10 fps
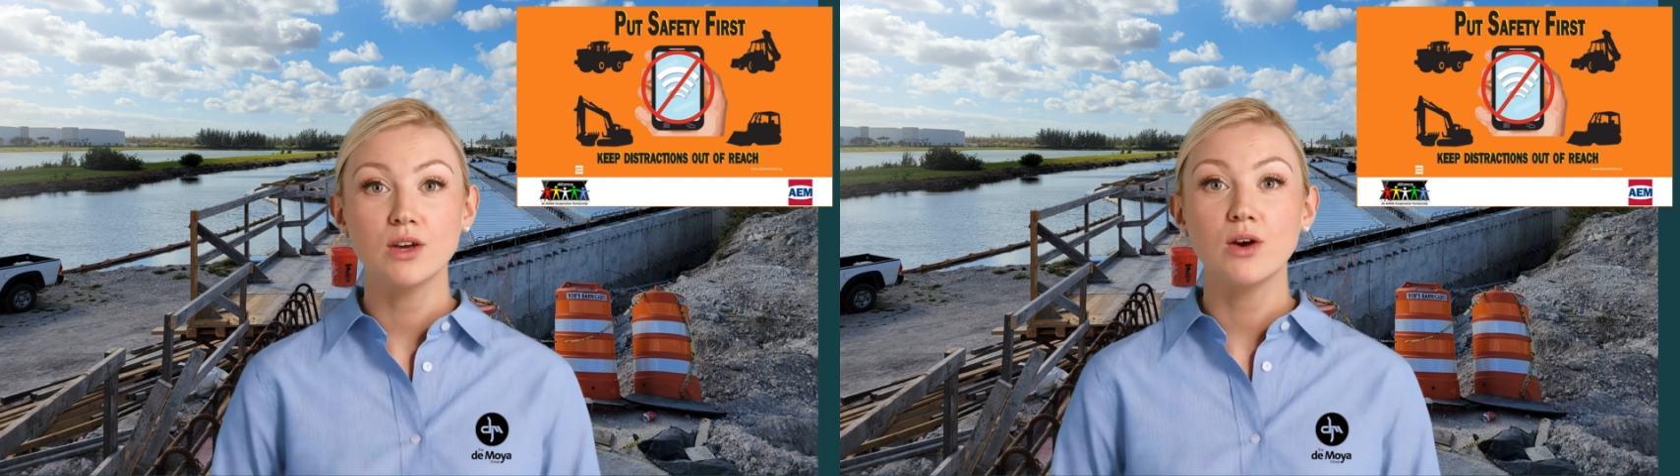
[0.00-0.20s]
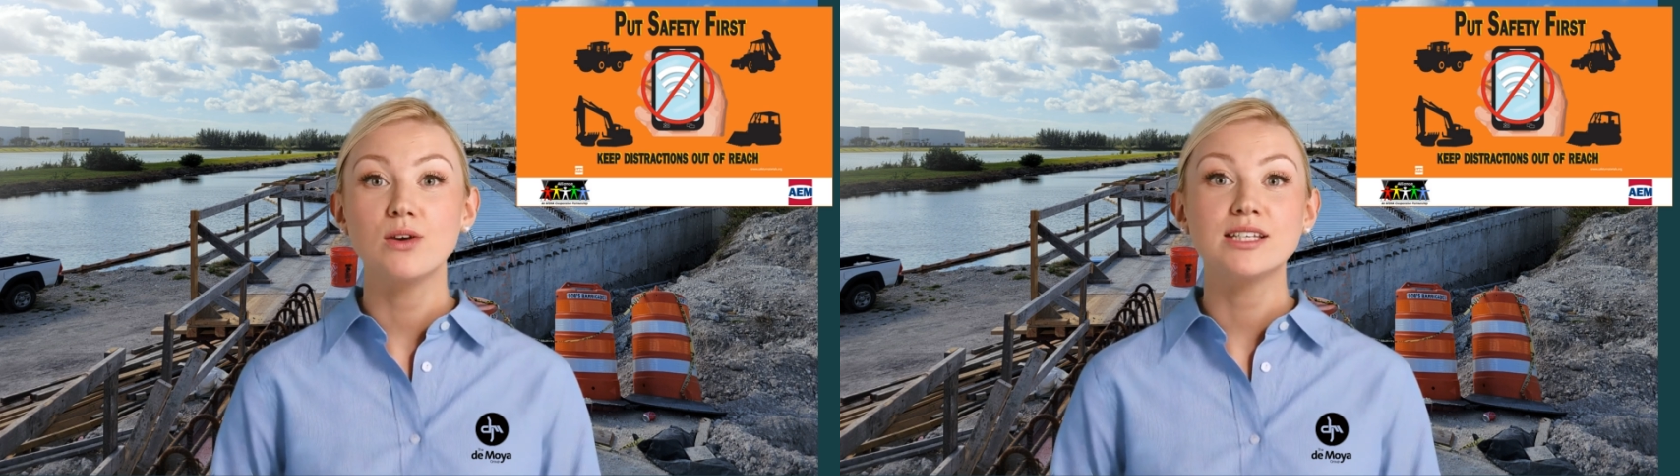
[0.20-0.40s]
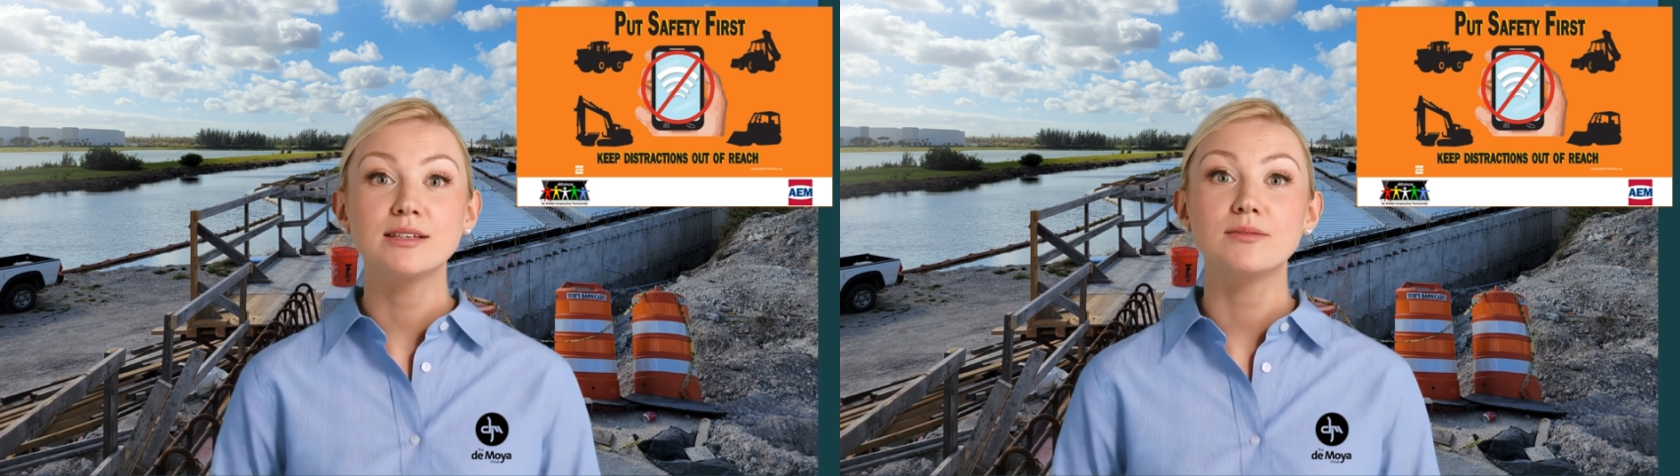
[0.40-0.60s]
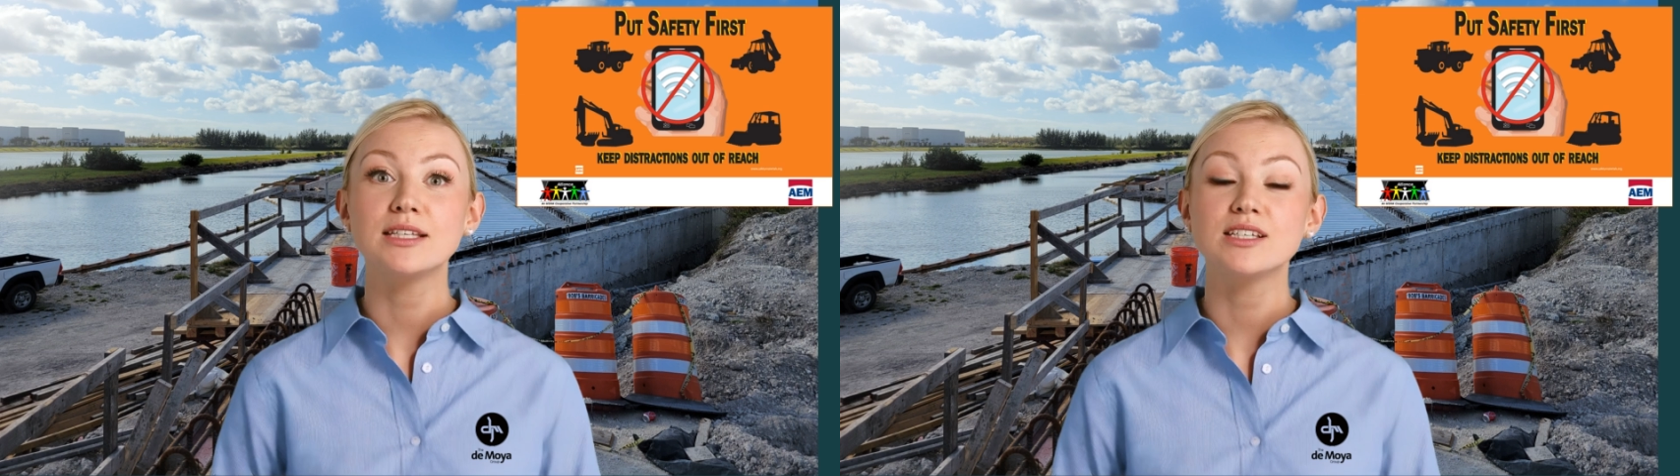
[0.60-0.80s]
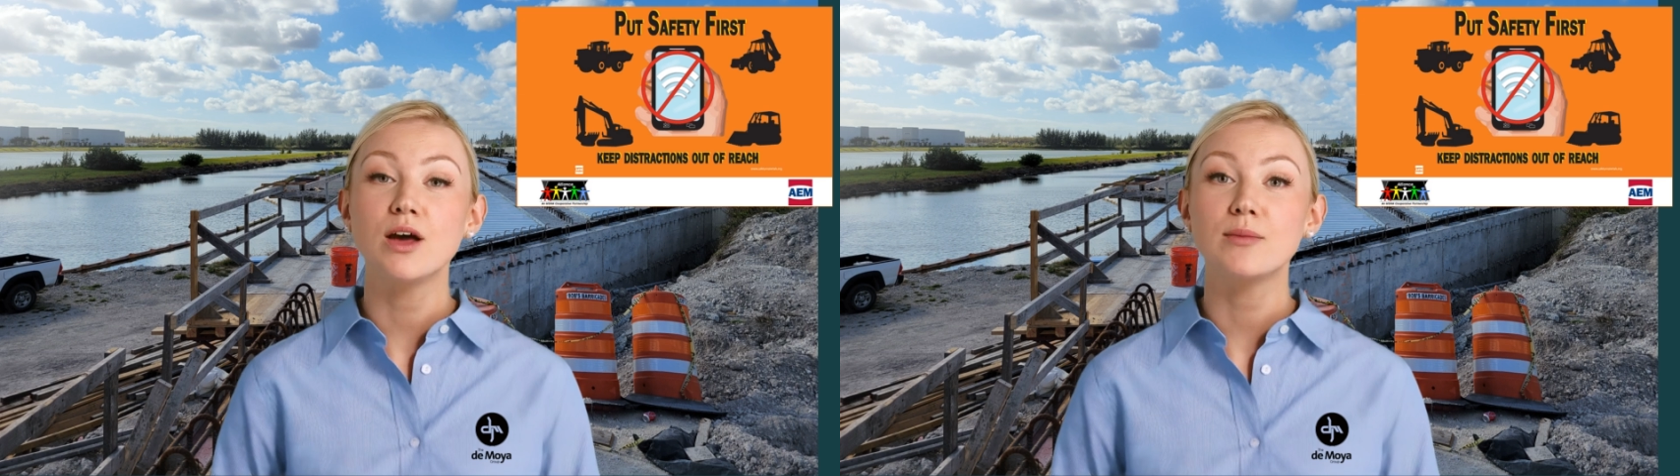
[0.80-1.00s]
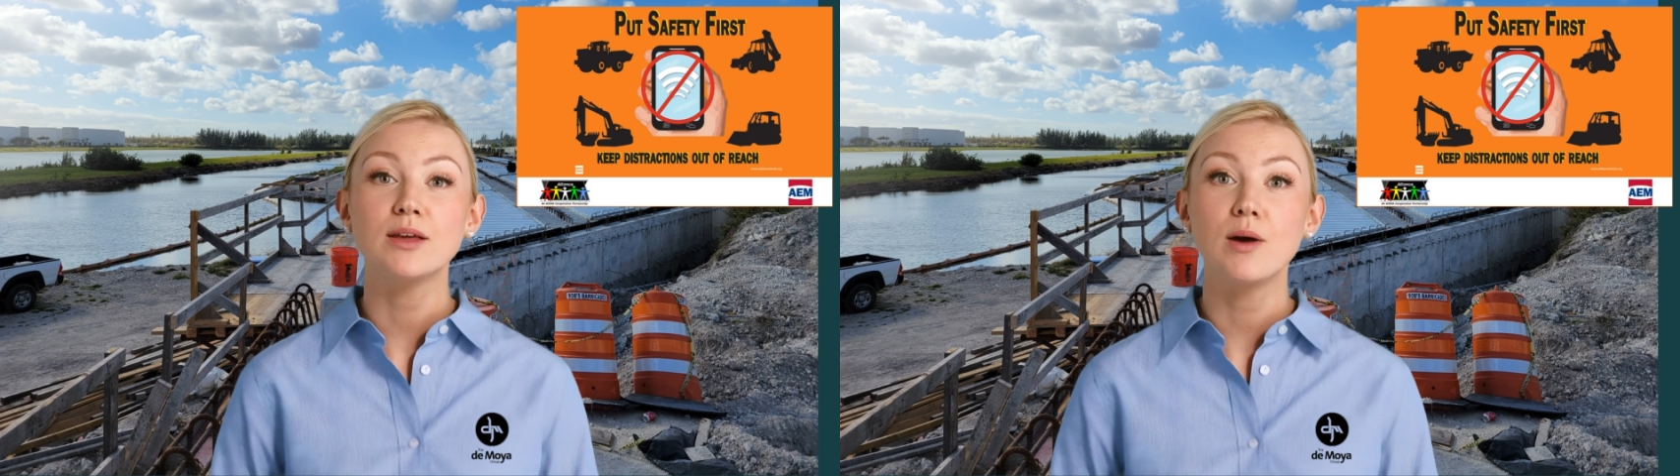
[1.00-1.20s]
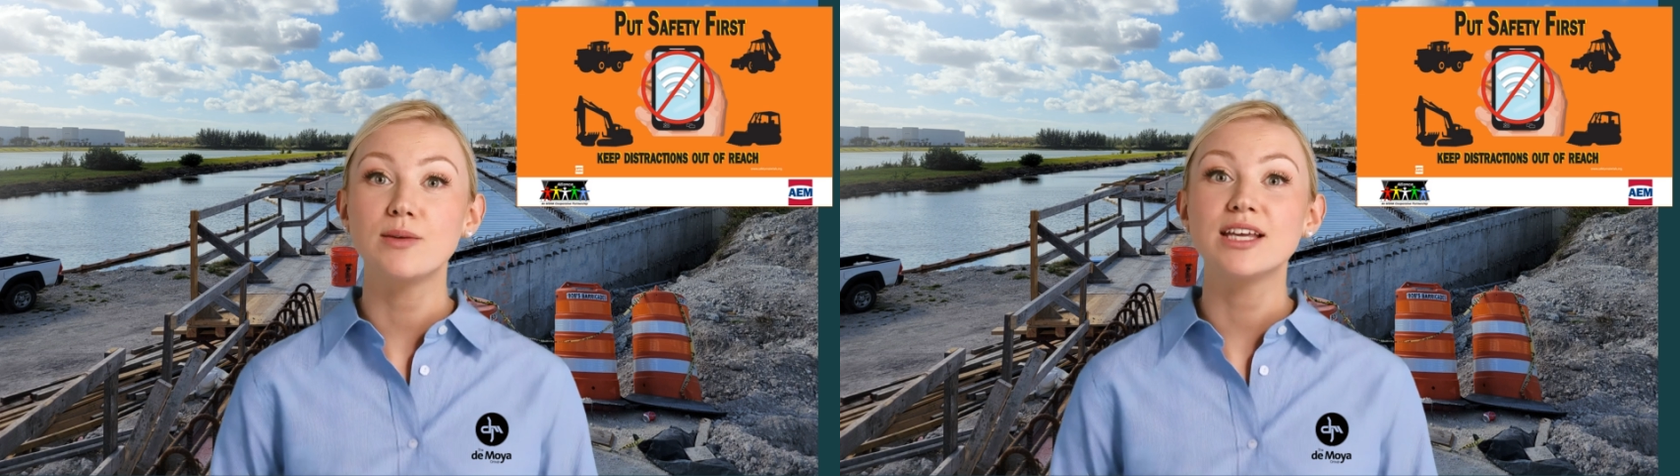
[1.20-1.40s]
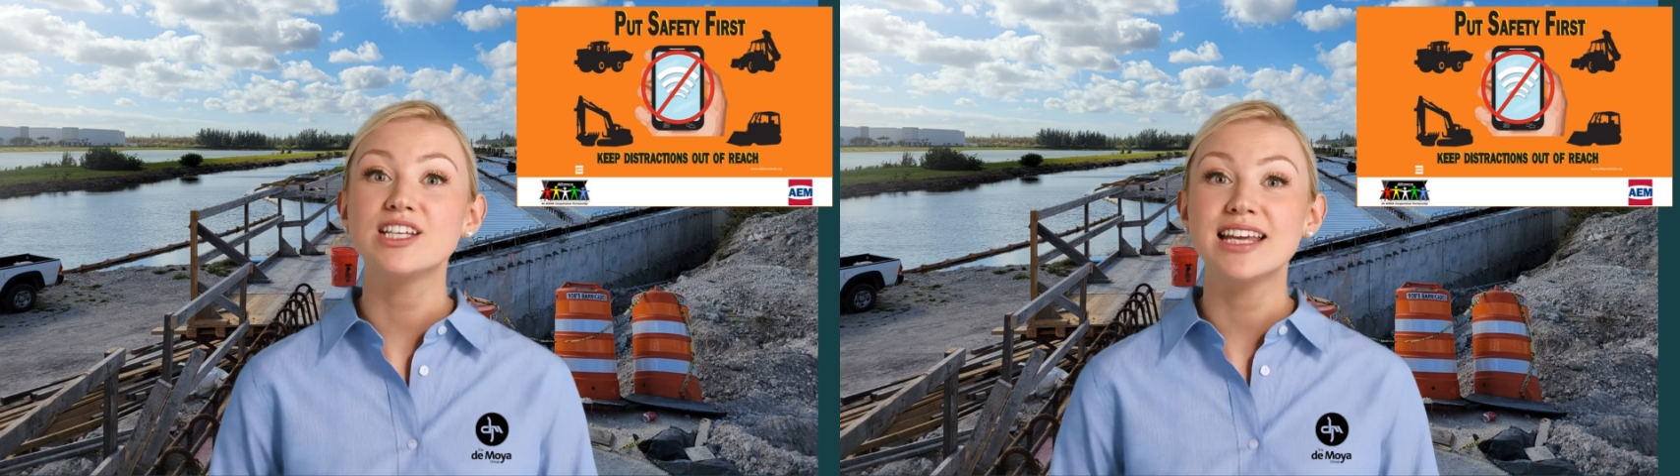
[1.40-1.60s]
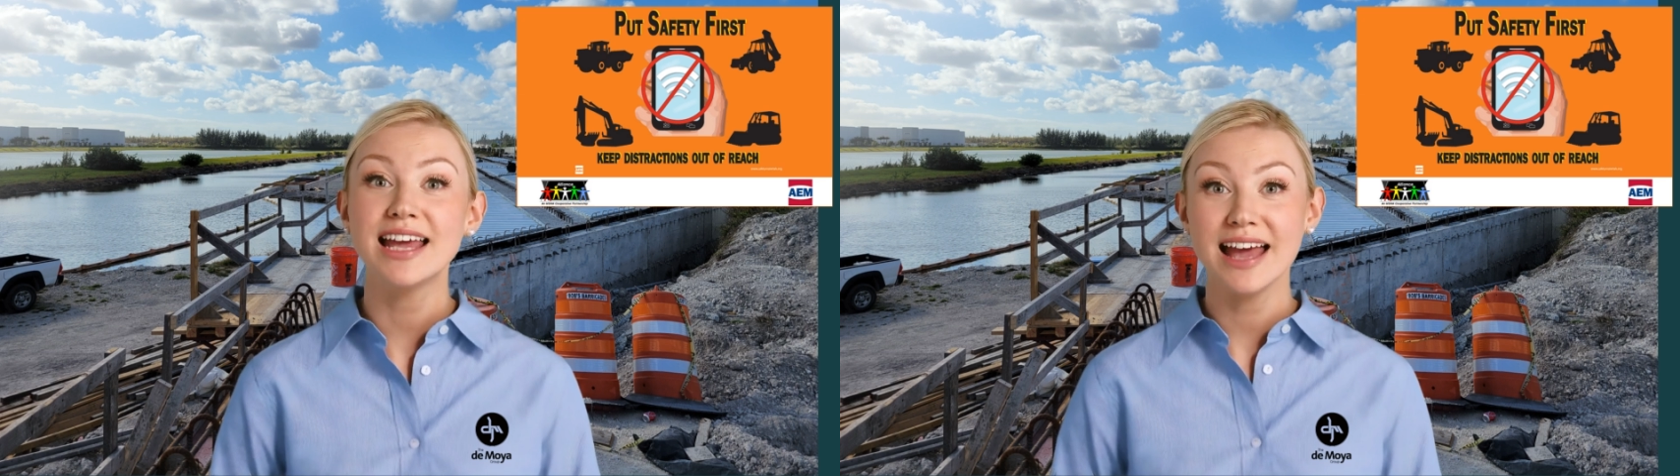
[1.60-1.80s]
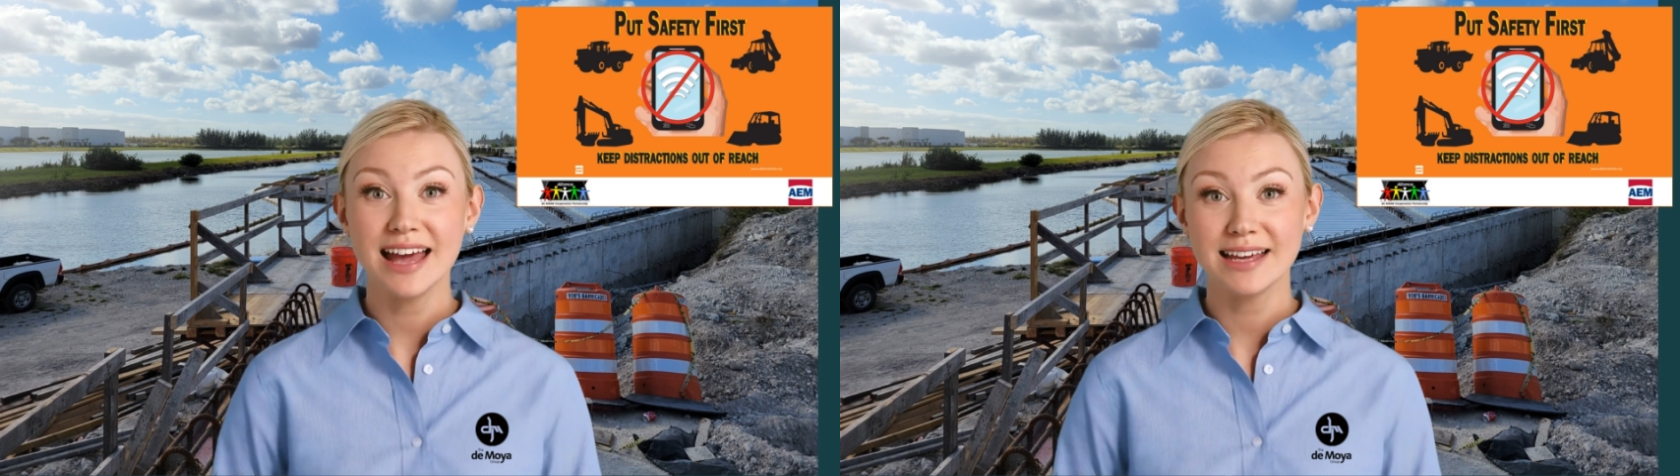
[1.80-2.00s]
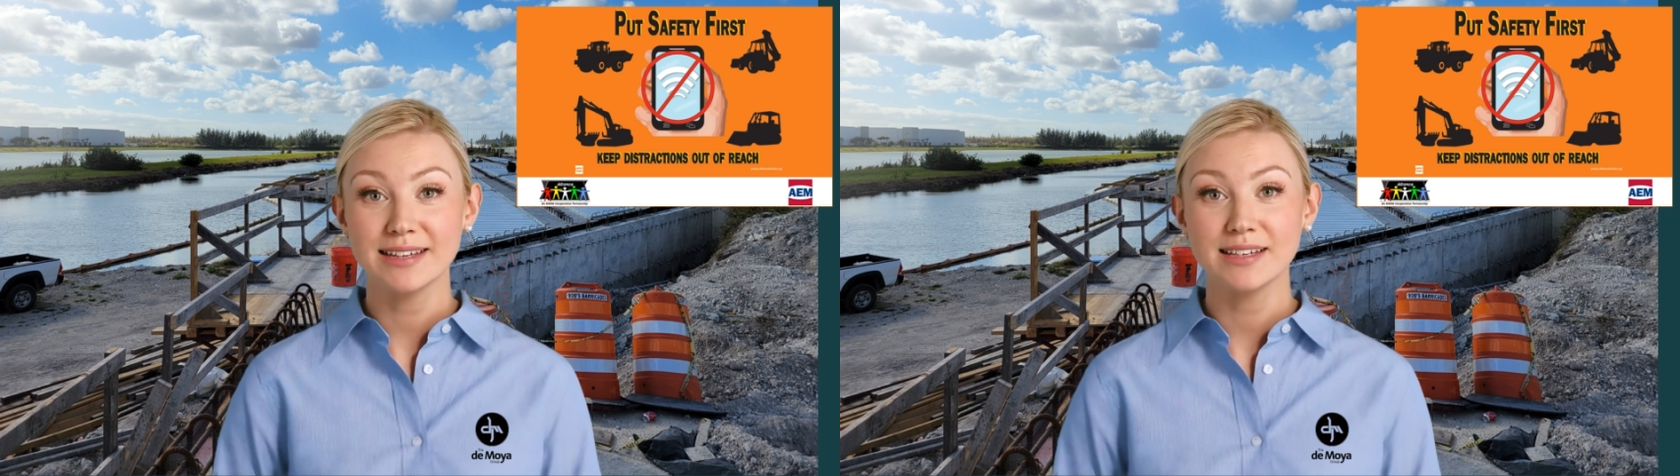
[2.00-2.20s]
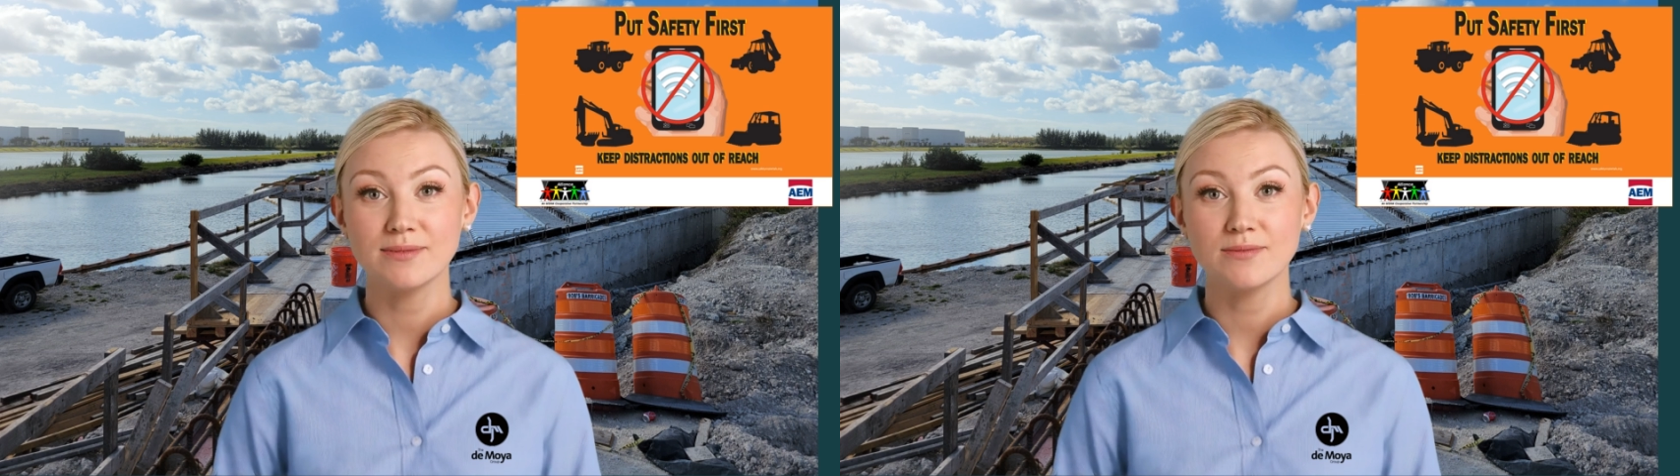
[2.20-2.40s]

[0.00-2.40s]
or simply stop the operation at hand.